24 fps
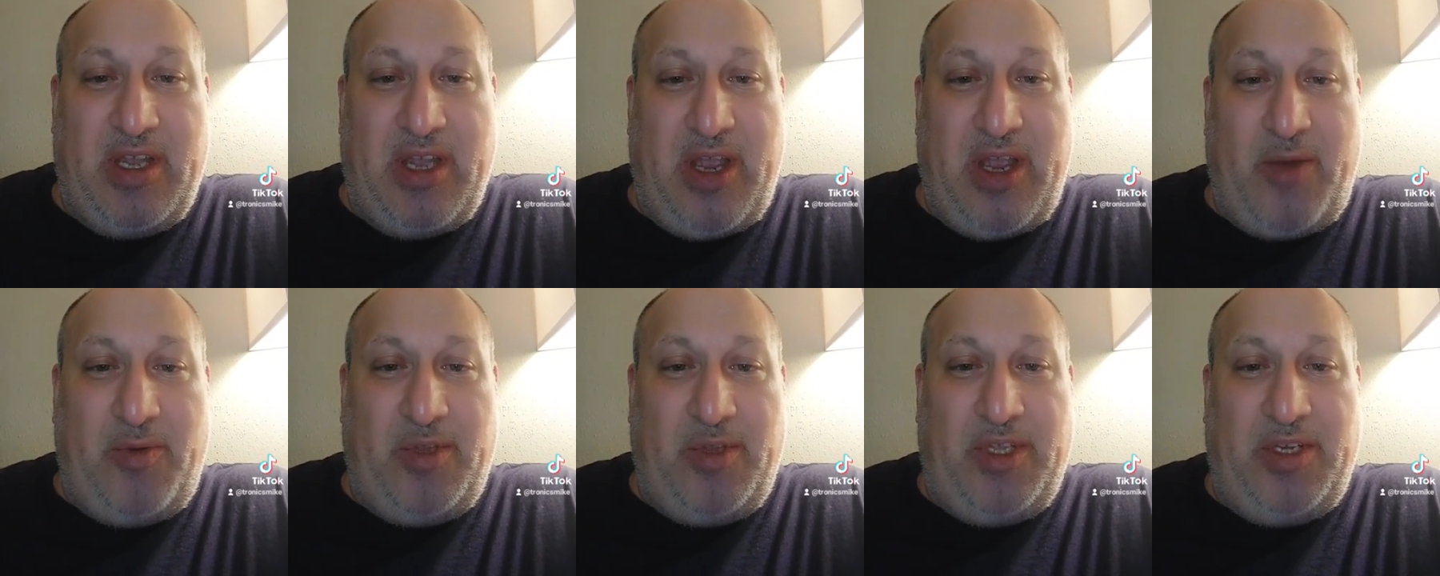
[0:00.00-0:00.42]

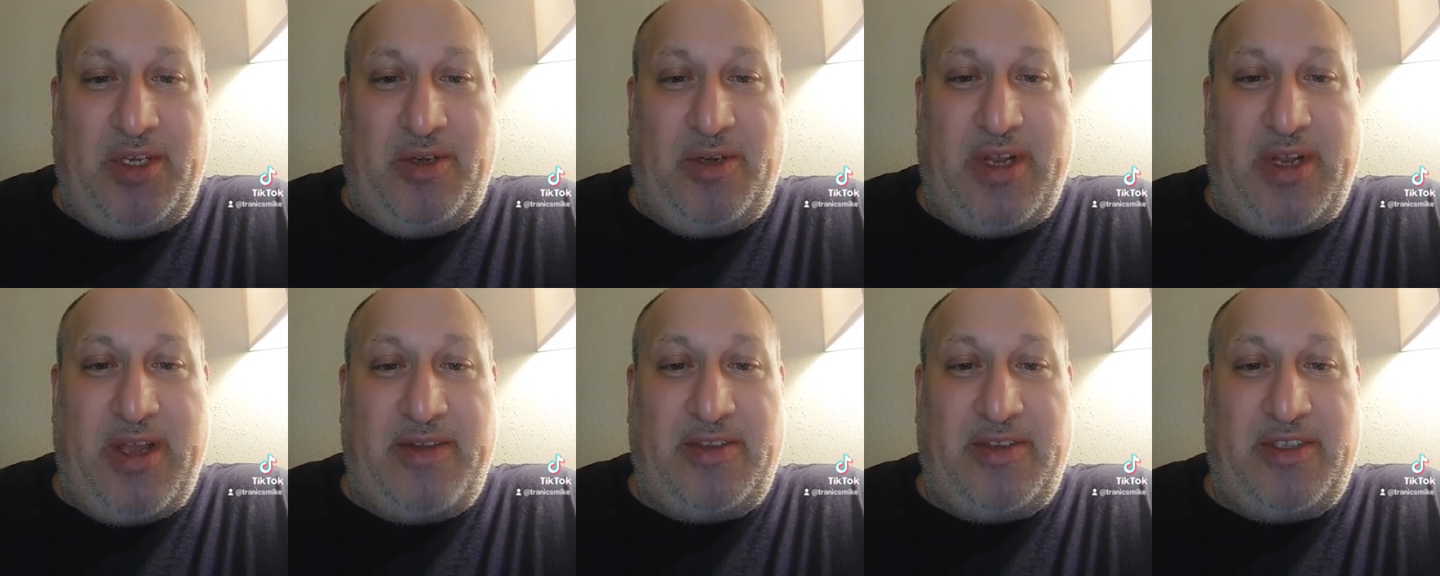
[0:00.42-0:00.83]
I really
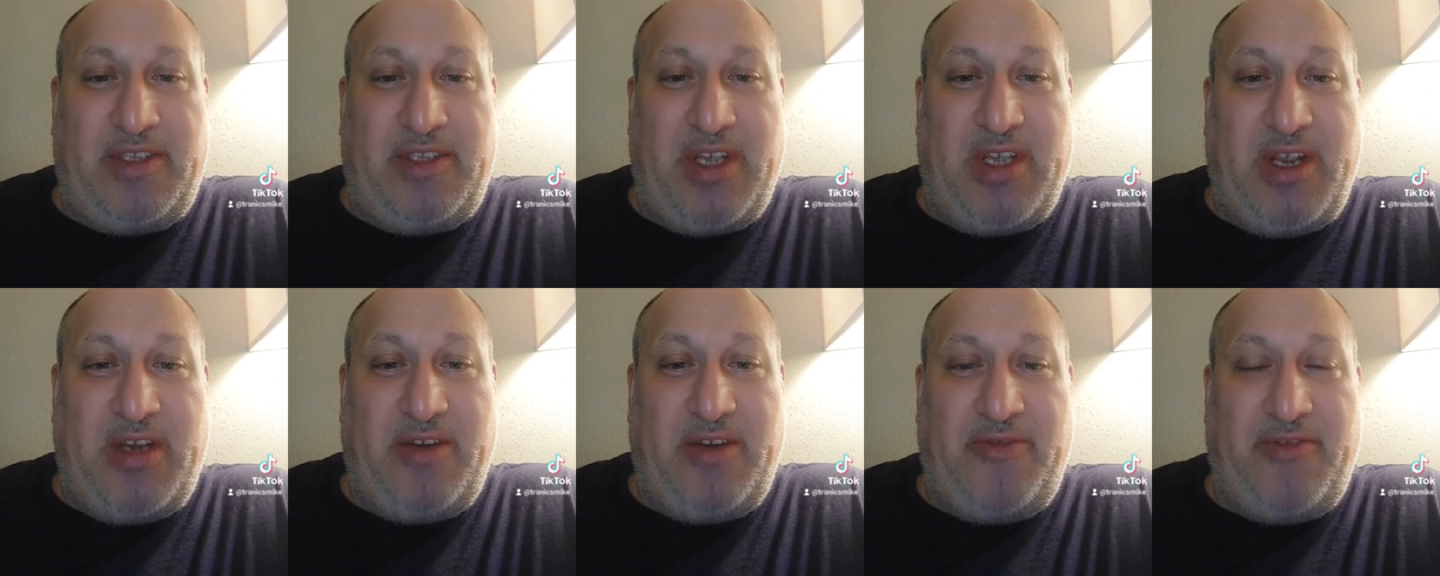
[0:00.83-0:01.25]
don't have the
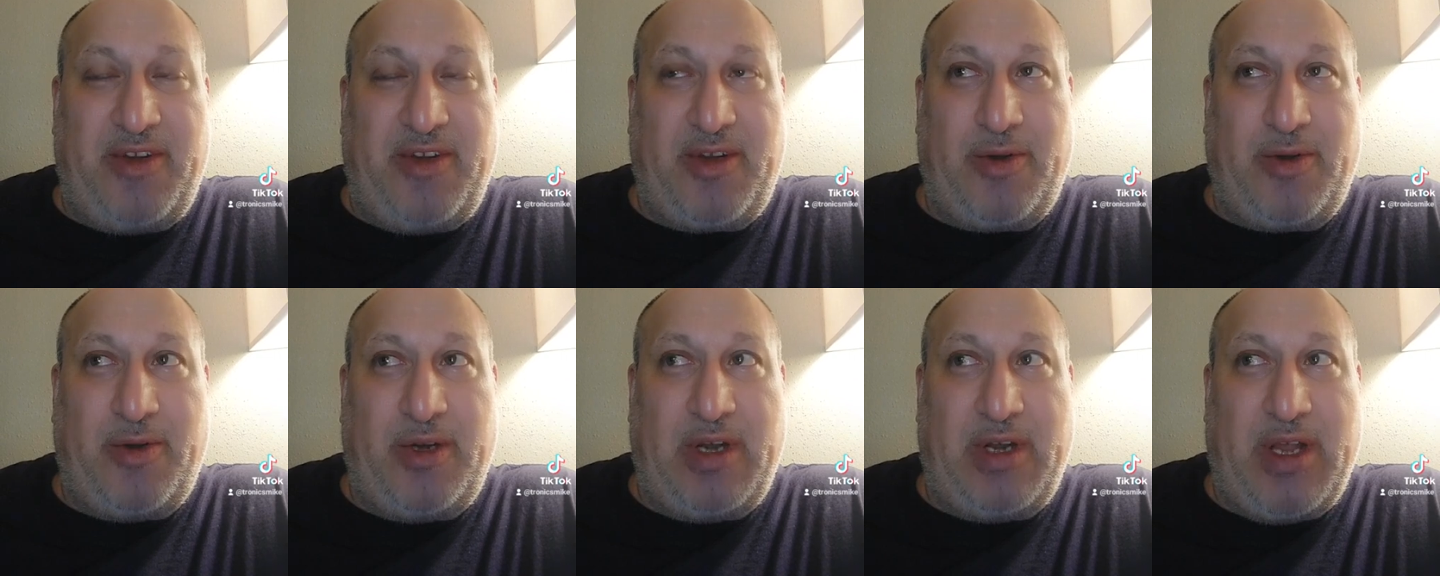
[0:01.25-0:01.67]
time to
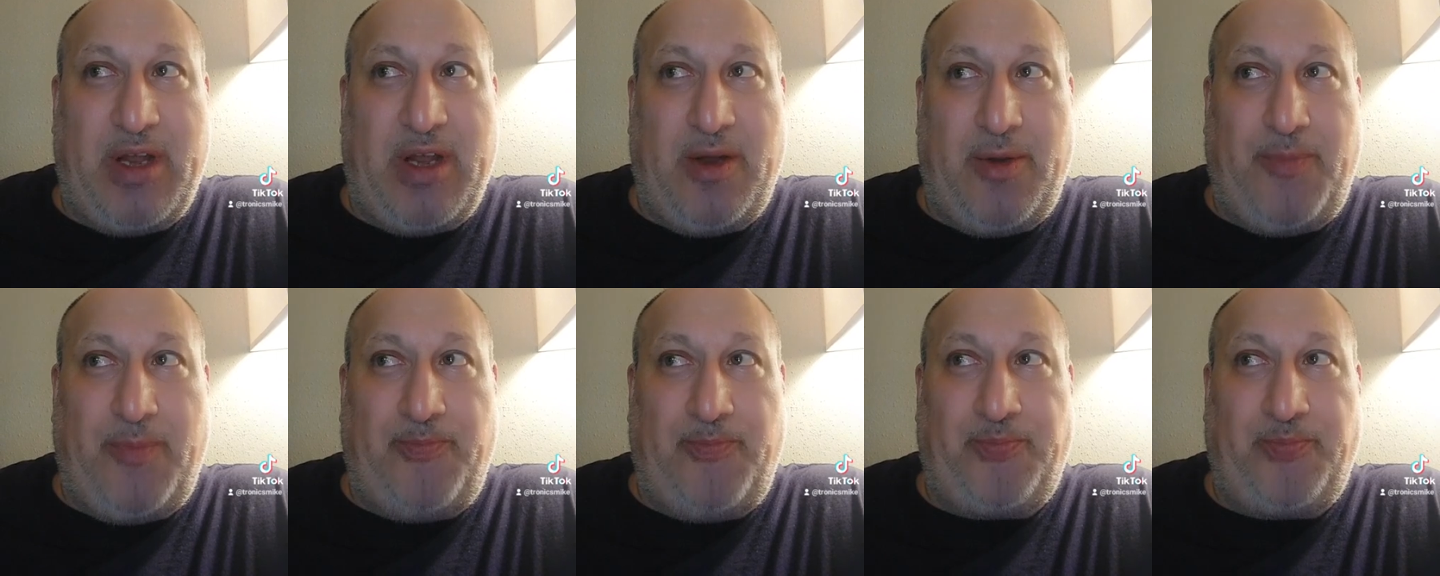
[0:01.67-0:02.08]
figure it
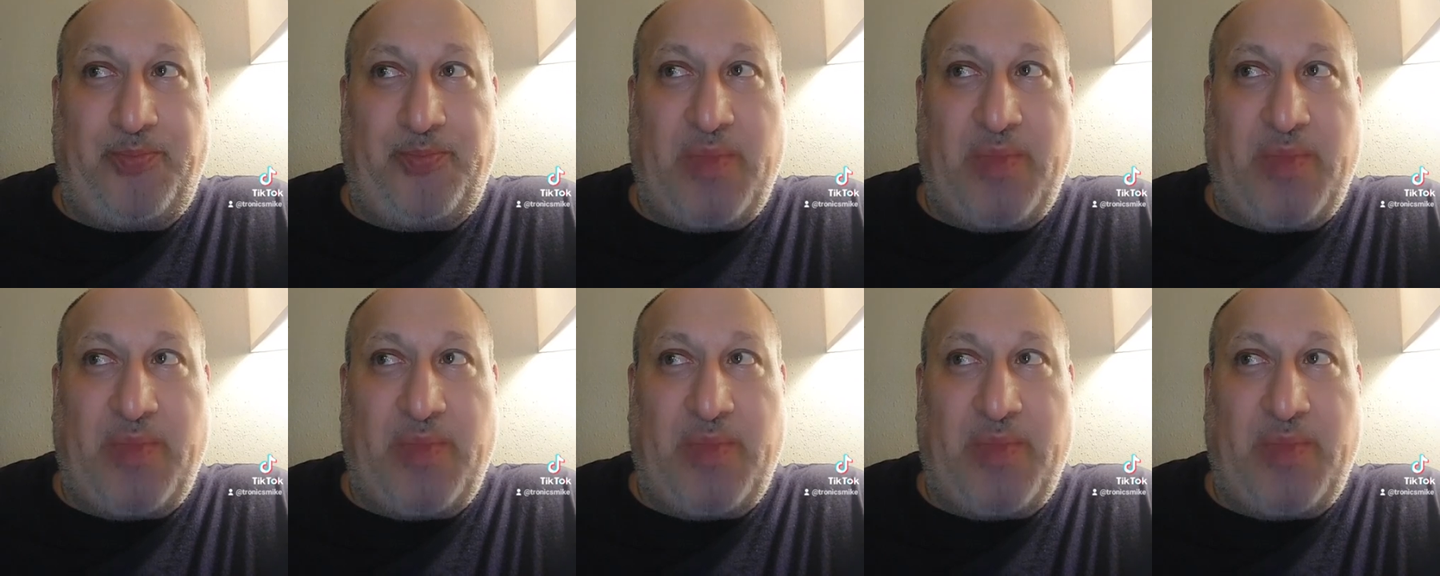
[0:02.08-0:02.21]
out.